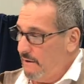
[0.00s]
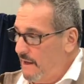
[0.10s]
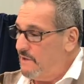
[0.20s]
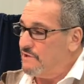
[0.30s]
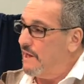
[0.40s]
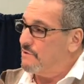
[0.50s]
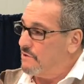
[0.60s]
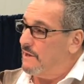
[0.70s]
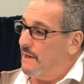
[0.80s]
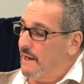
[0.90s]
instincts
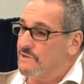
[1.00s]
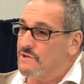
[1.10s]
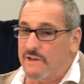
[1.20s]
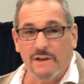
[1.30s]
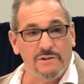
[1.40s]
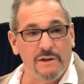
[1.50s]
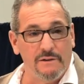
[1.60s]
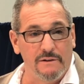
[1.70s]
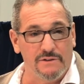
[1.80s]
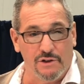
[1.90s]
can,
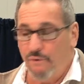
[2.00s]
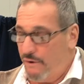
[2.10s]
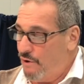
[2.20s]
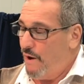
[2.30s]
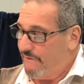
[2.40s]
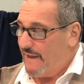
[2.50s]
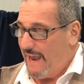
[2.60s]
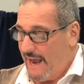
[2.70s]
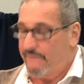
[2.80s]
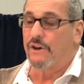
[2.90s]
it's you have to
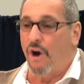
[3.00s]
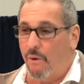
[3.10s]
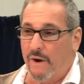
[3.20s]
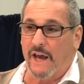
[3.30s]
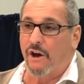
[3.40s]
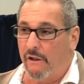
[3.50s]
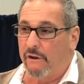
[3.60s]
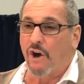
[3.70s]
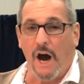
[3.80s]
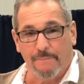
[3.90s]
have what I call
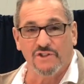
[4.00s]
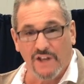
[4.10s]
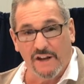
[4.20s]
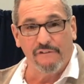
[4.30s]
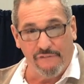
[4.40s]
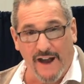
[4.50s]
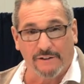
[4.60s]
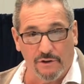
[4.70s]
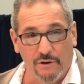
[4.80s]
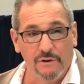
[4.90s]
a compensating
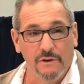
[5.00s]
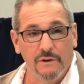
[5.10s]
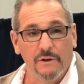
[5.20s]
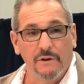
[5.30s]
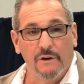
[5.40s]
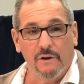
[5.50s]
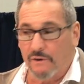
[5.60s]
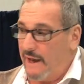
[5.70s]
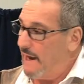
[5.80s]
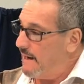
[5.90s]
factor,
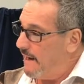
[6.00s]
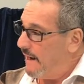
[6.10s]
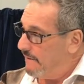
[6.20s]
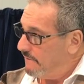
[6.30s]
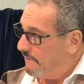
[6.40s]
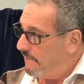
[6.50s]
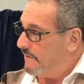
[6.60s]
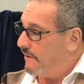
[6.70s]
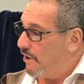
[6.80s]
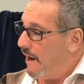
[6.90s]
okay? And
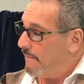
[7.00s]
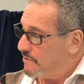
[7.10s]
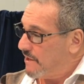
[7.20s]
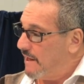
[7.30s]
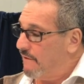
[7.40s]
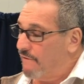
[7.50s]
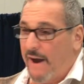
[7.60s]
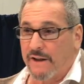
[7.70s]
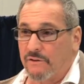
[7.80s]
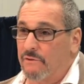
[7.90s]
the compensating
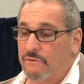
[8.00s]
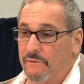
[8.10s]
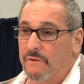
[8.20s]
factor